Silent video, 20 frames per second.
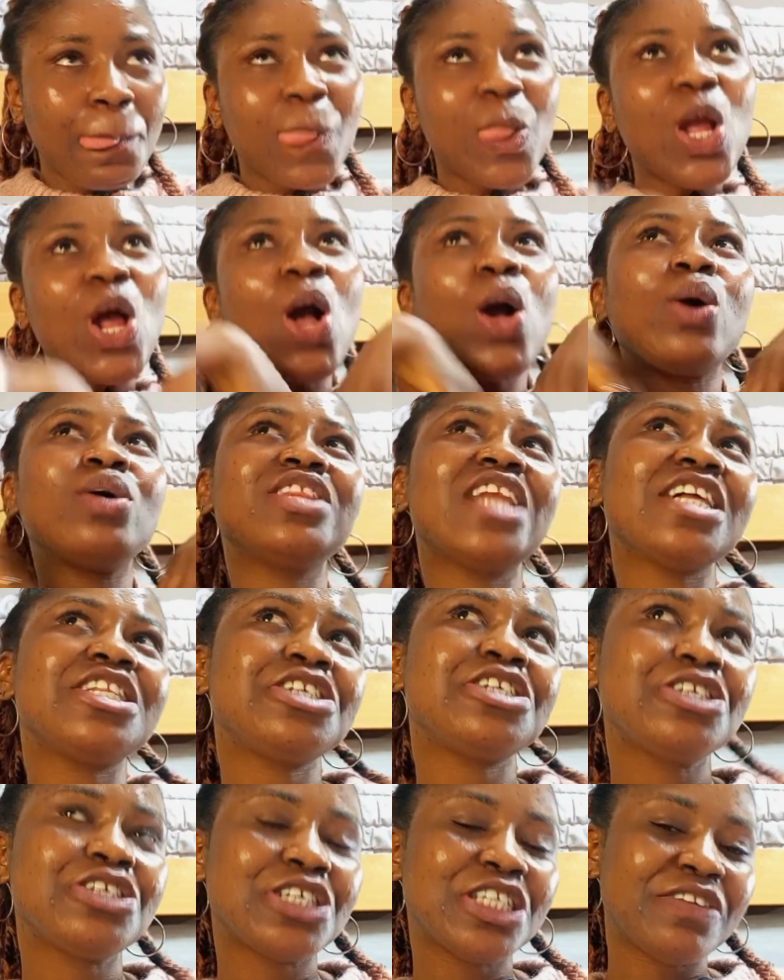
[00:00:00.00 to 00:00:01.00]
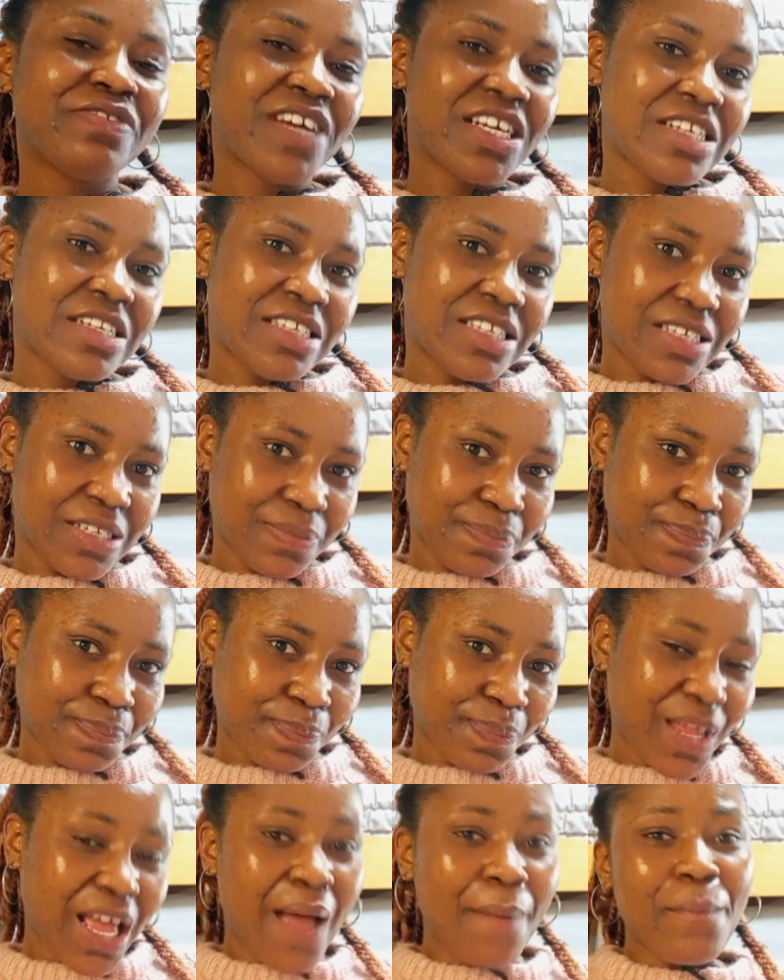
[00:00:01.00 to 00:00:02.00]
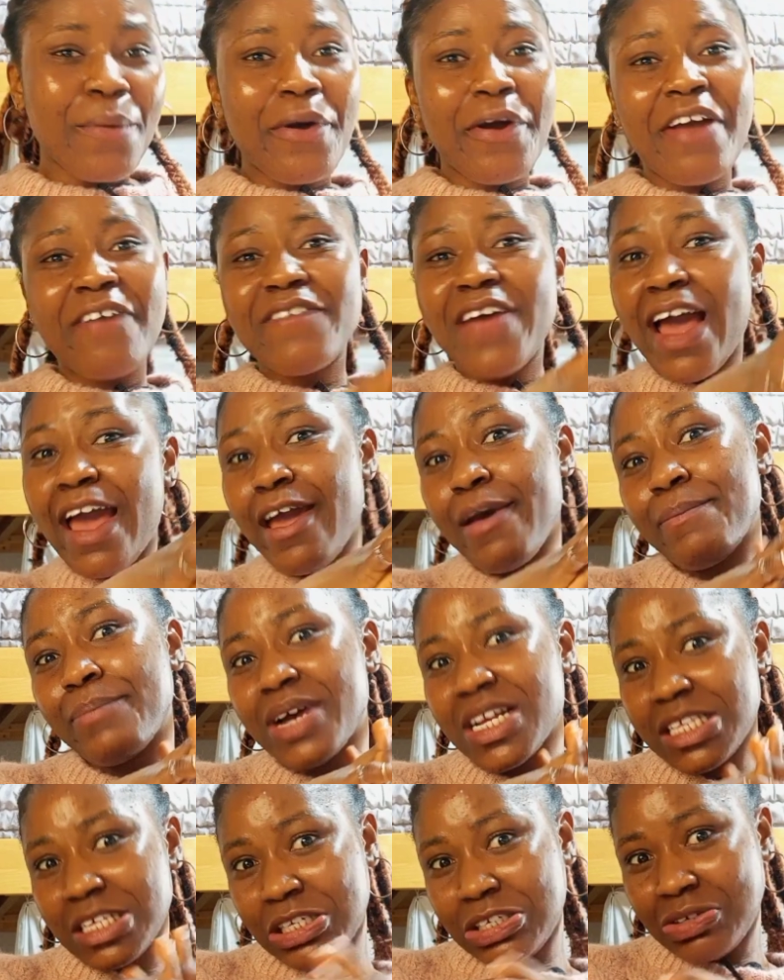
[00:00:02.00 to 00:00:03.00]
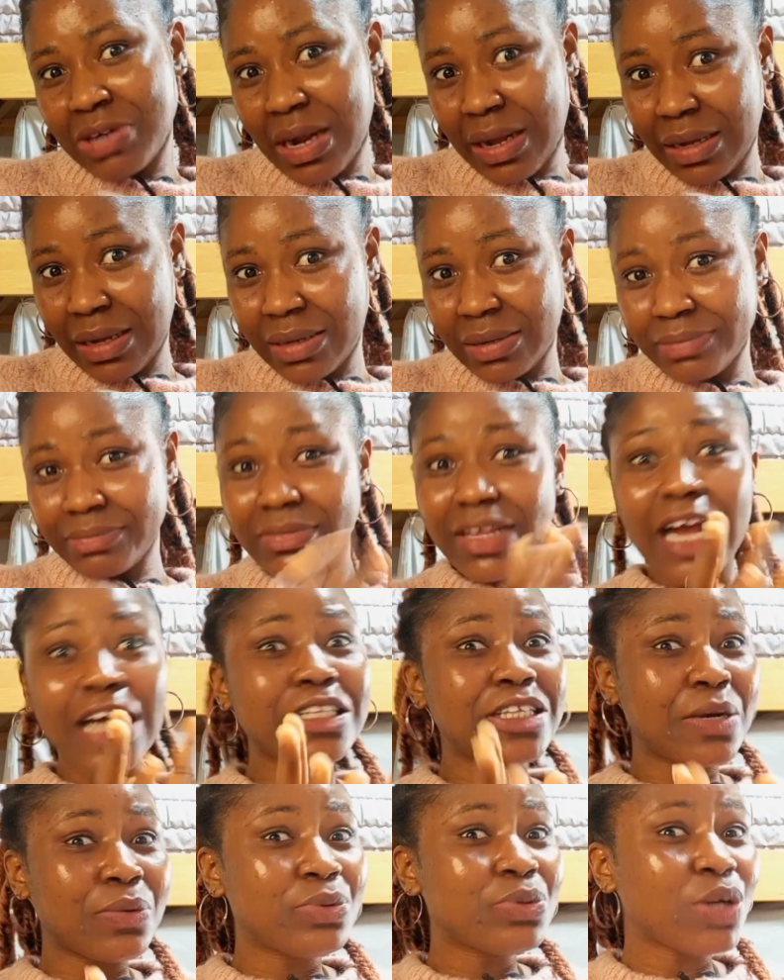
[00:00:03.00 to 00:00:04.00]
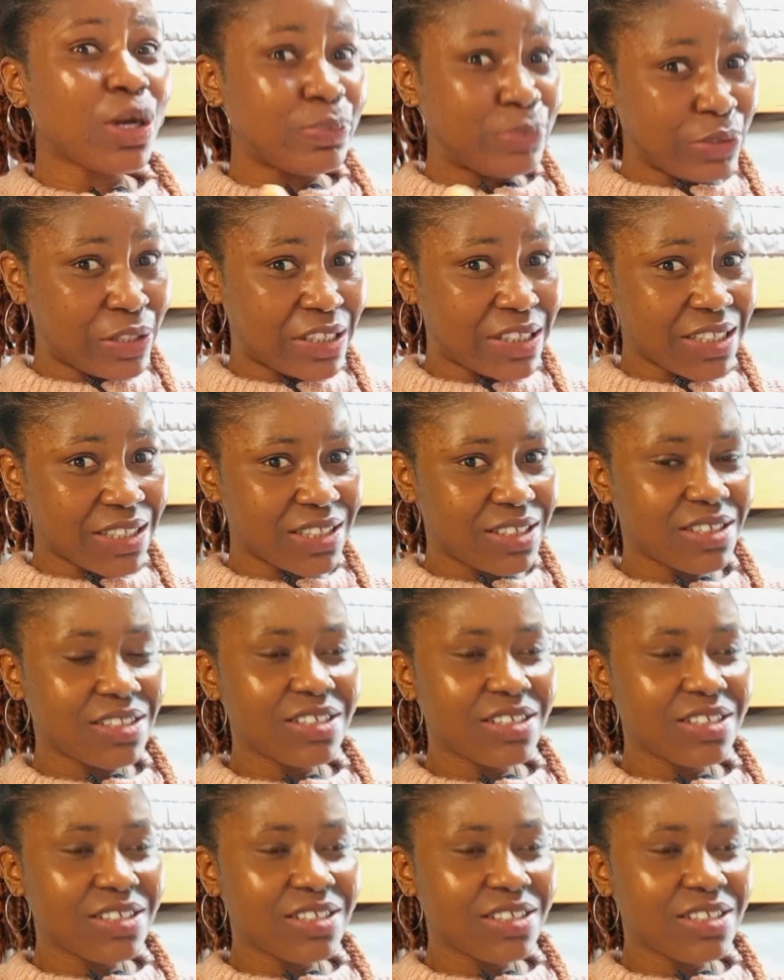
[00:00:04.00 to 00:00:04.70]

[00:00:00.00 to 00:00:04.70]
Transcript: oh, that is university, I'm going by embassy track, and they will not put it.